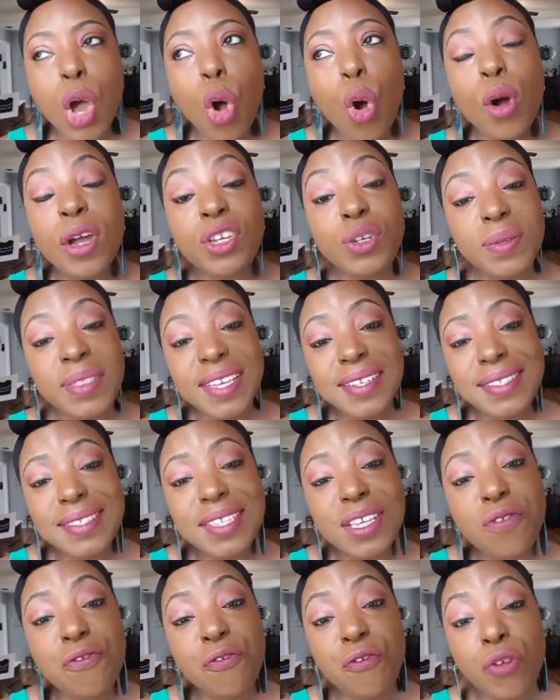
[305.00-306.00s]
Or do they
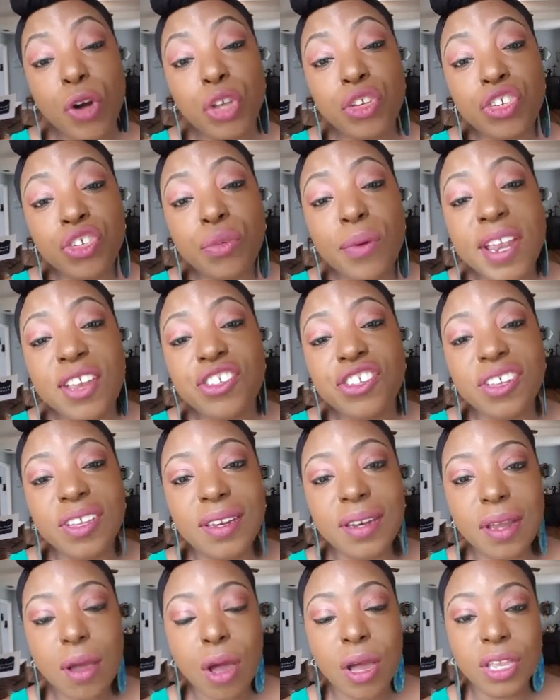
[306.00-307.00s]
see
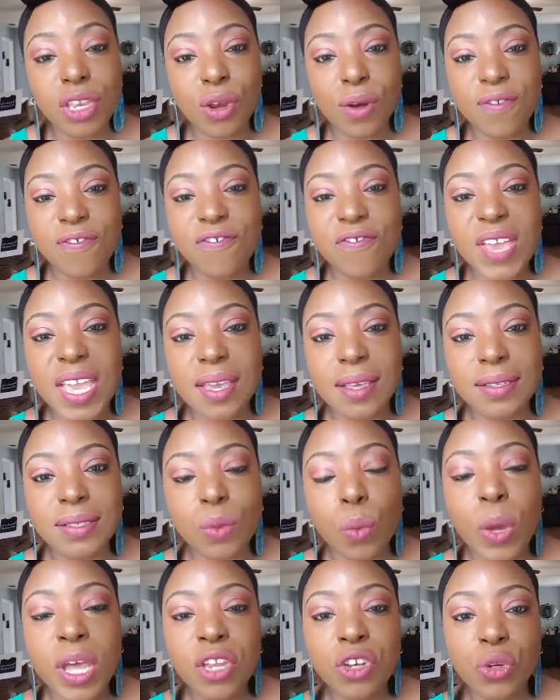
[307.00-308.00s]
frustration on your face?
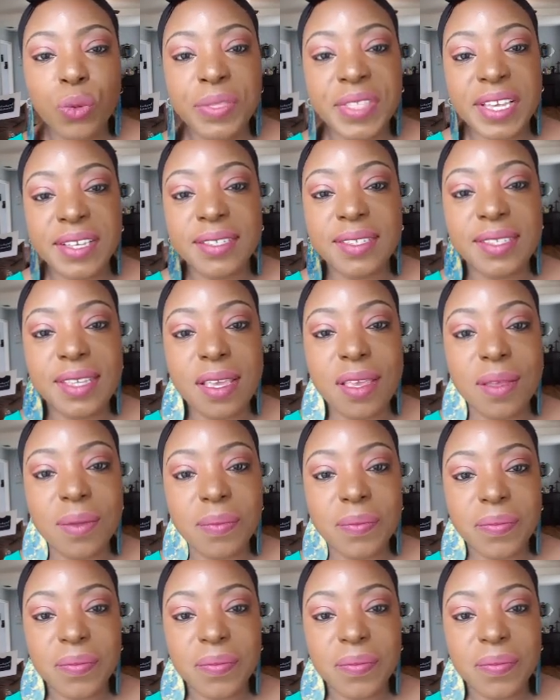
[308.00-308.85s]
What do they see?